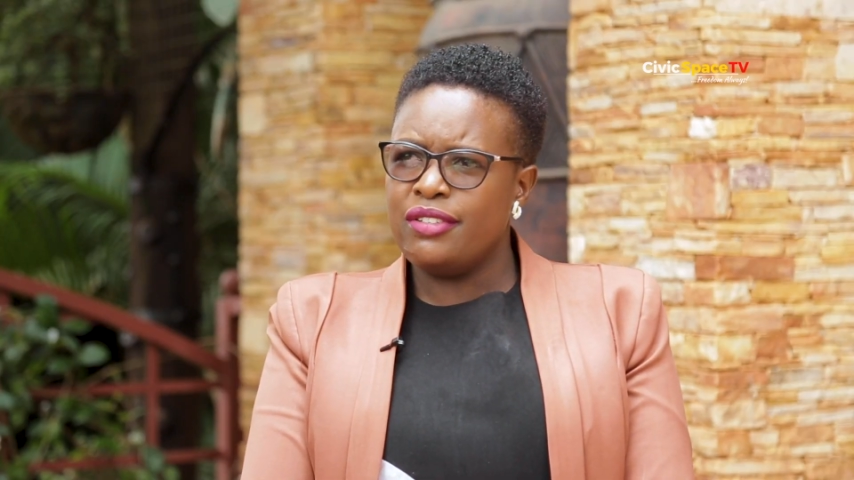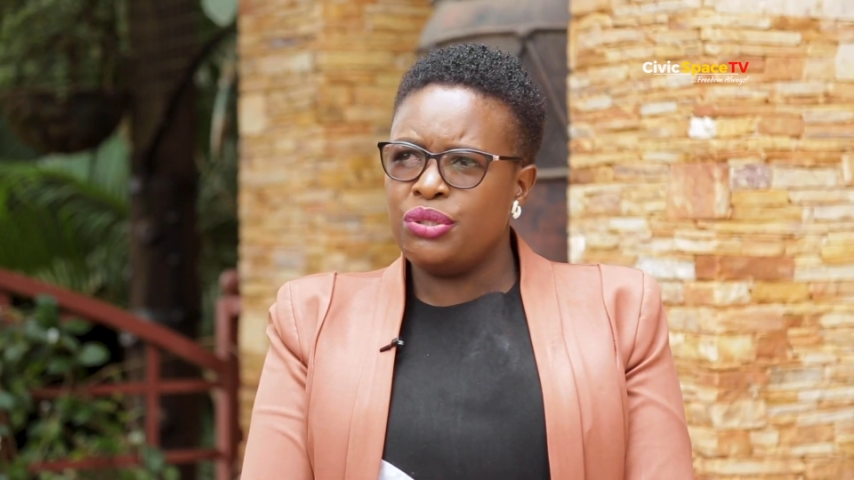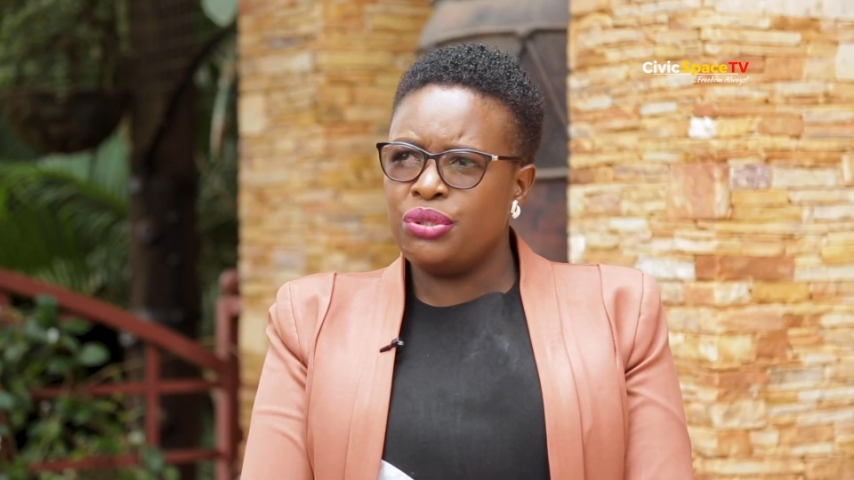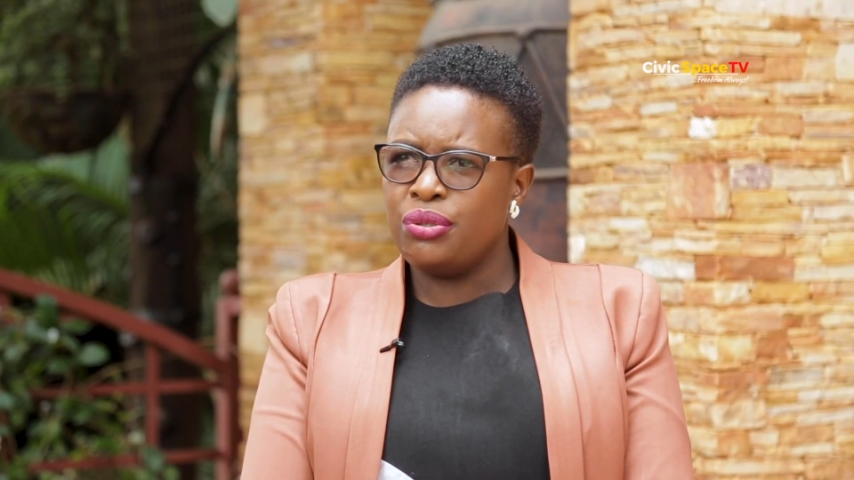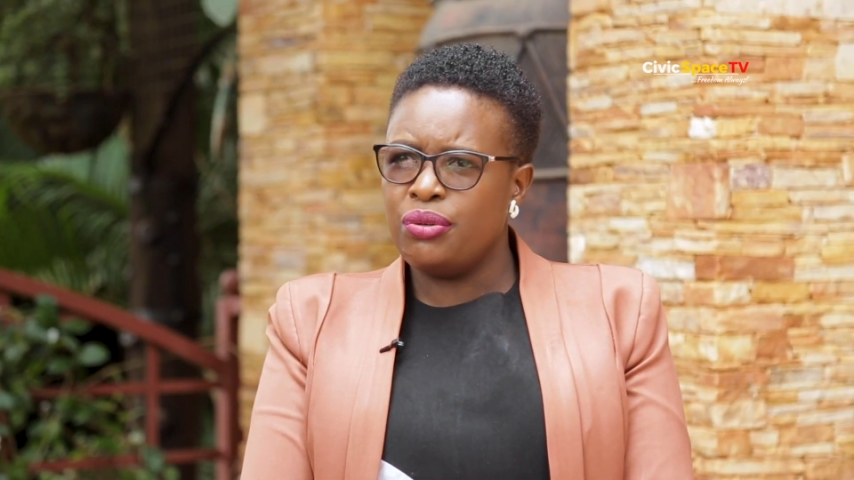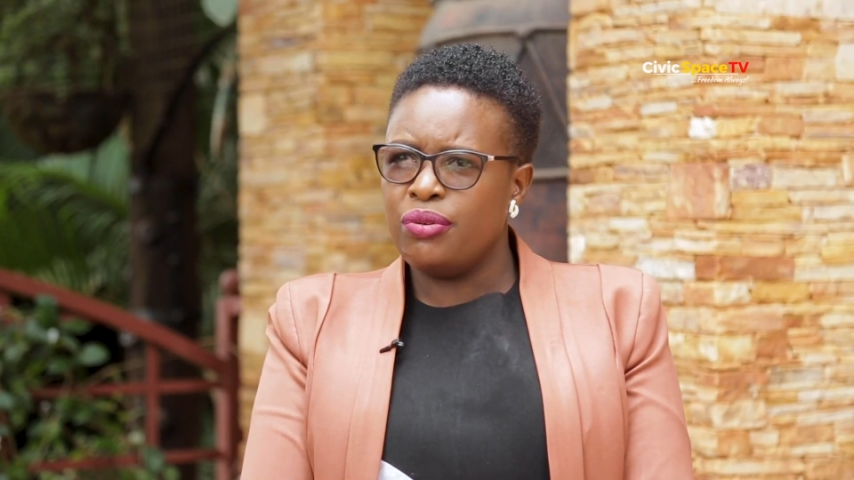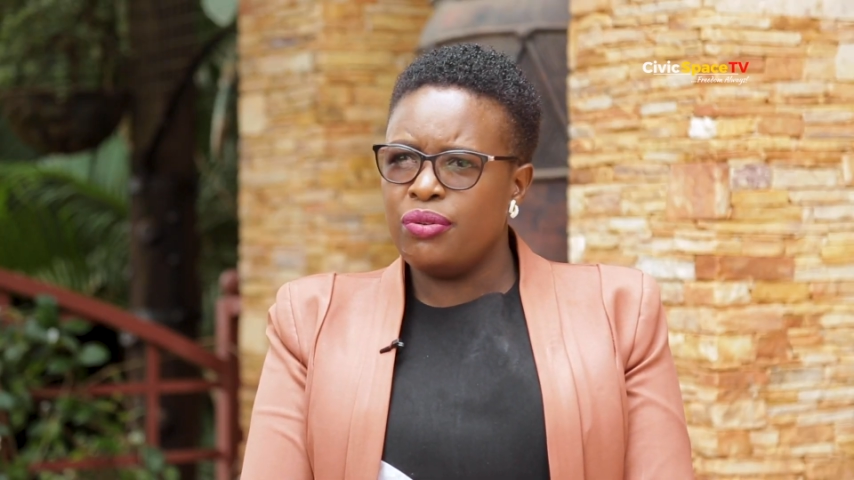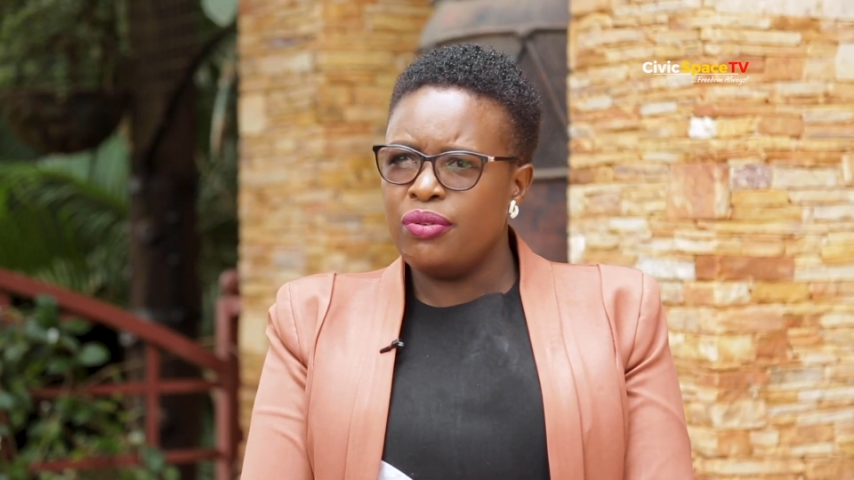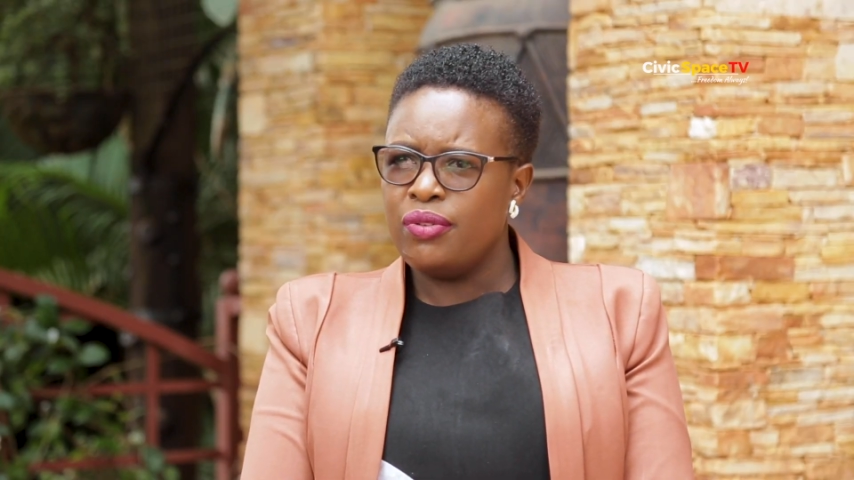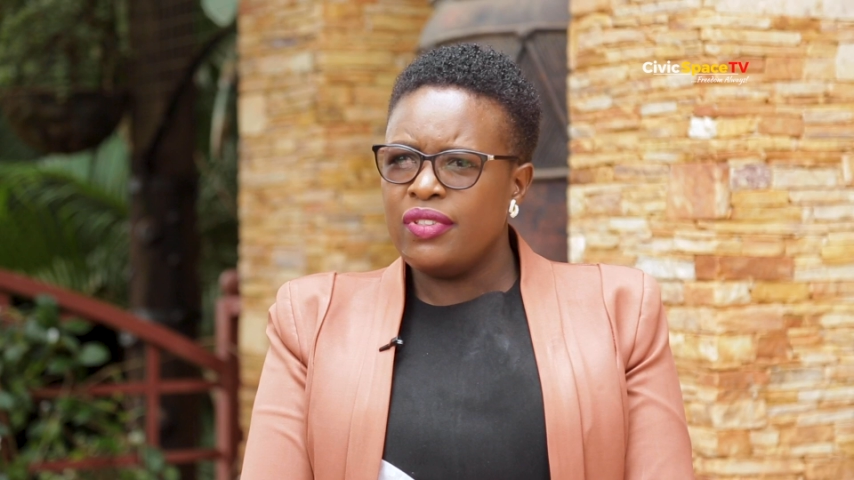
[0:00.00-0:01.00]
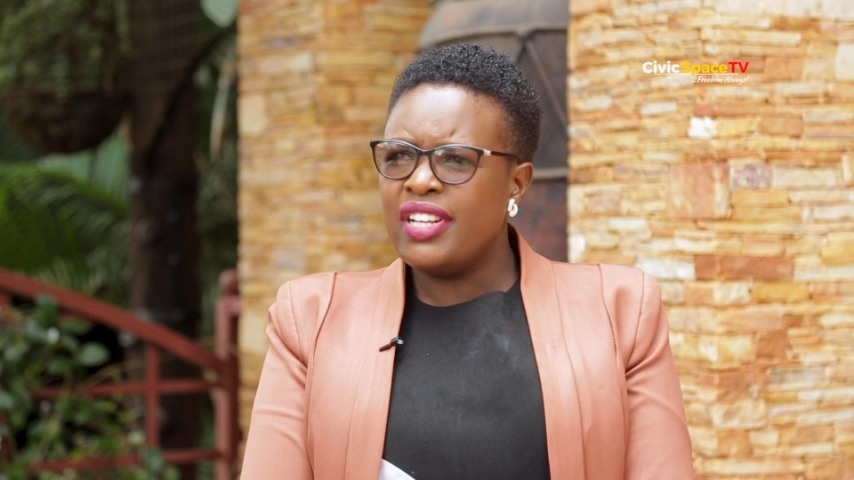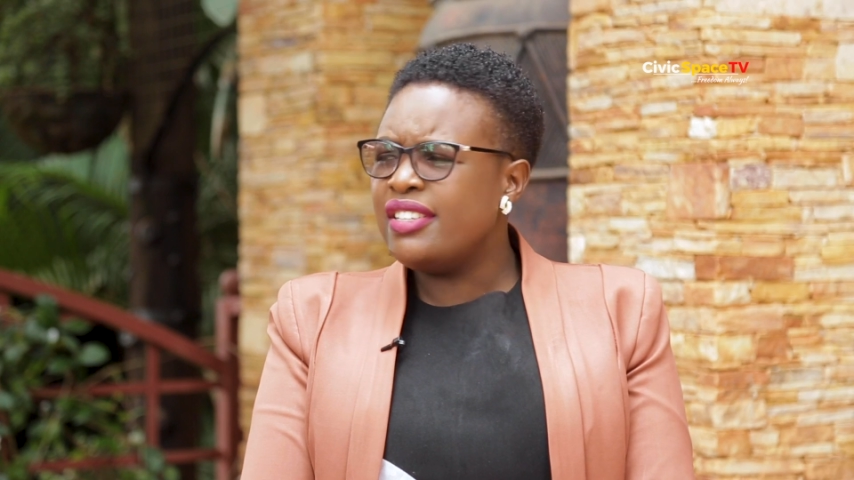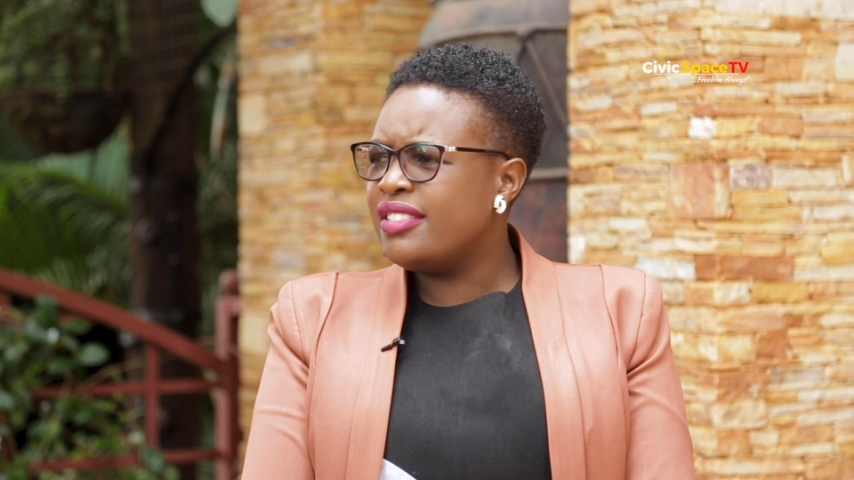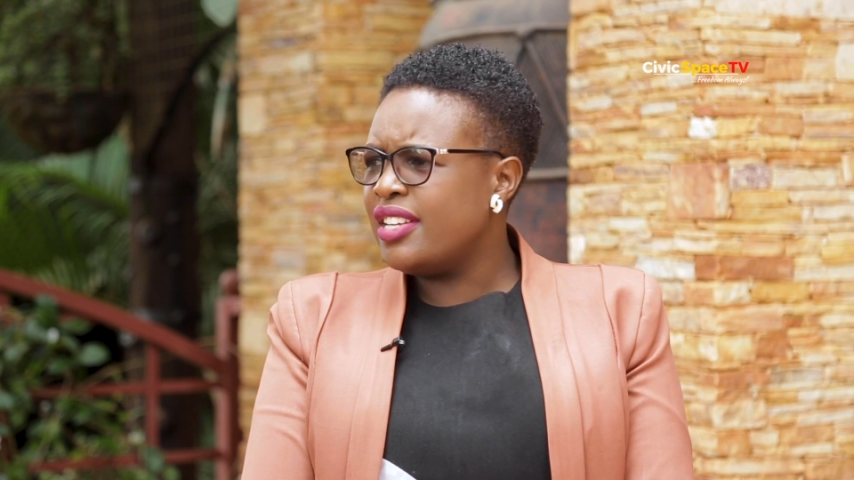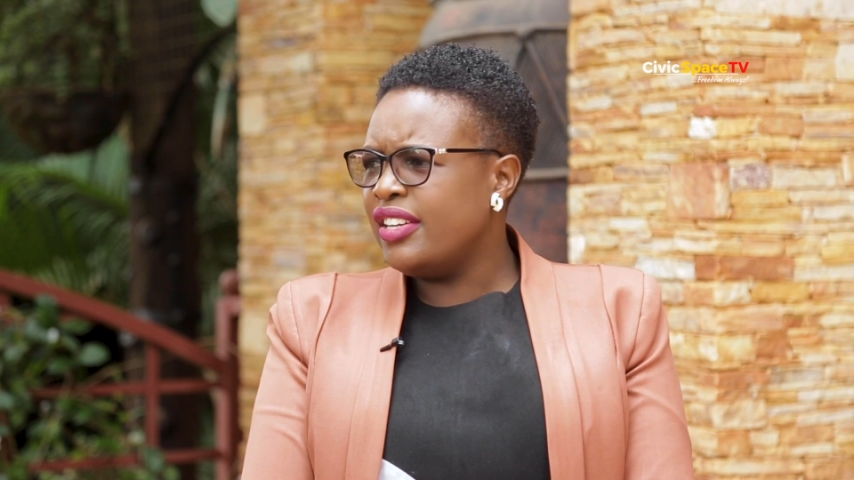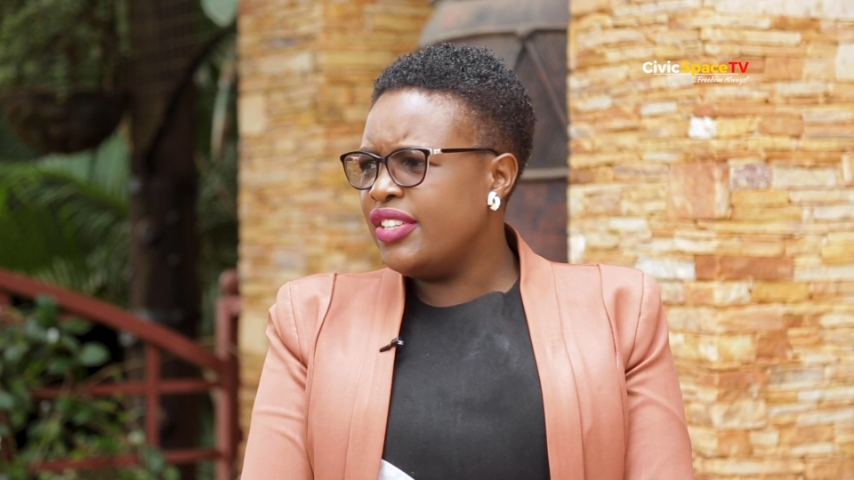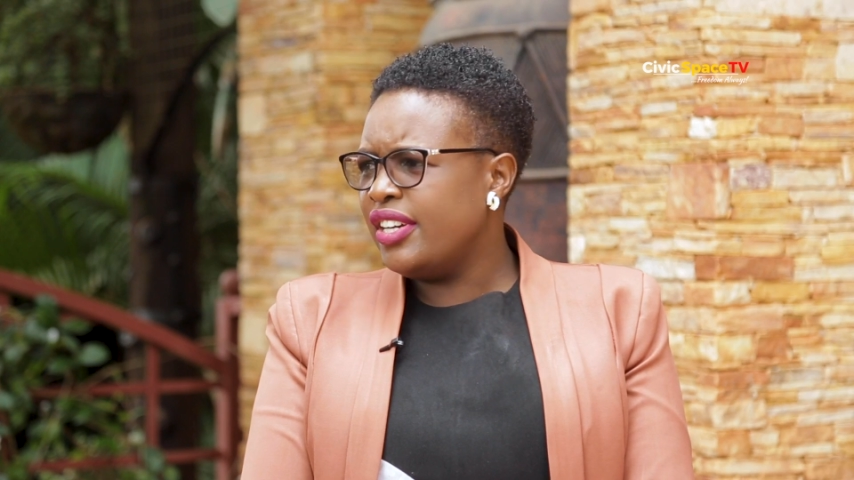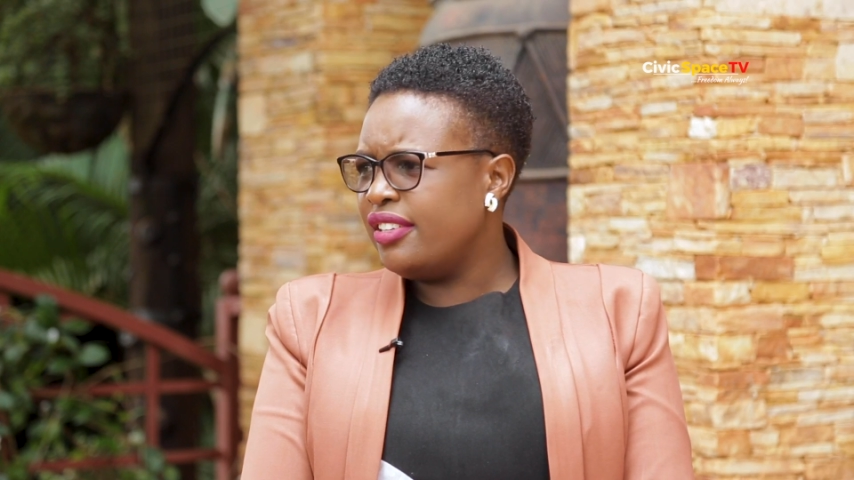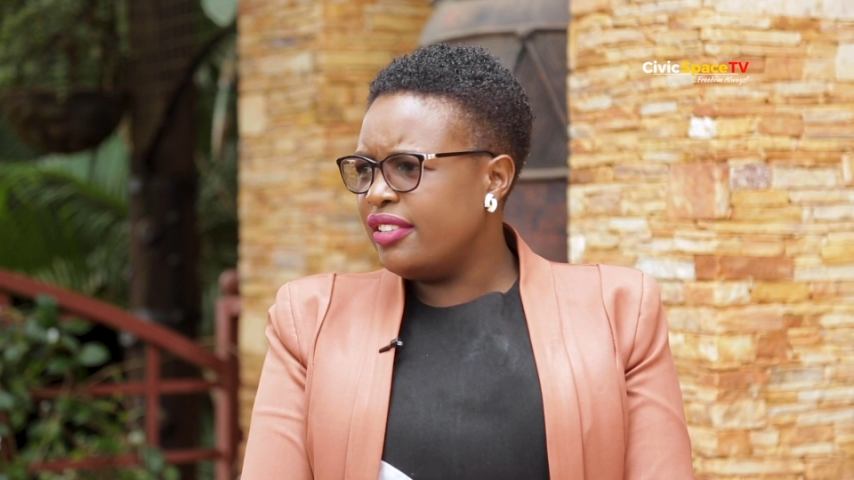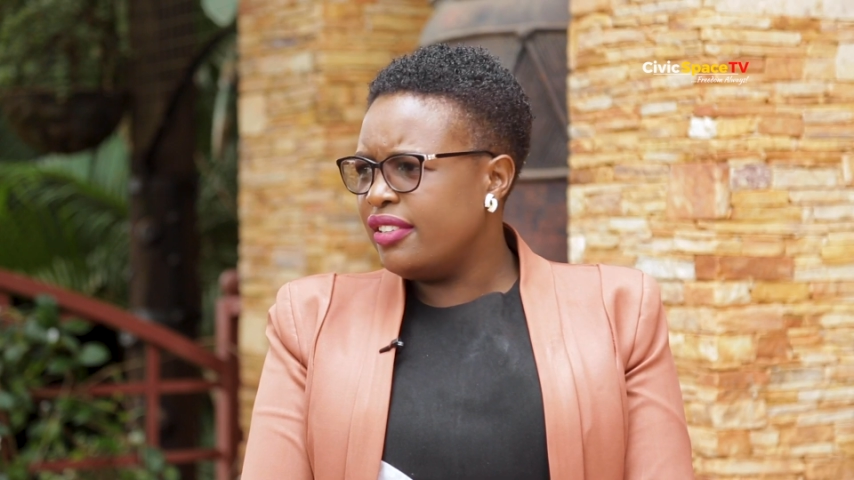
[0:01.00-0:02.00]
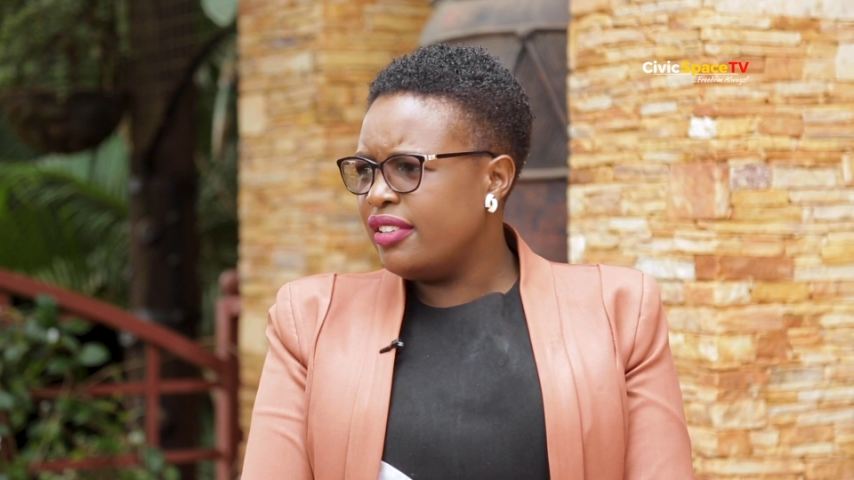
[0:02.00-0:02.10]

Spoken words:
this show that it's a journey.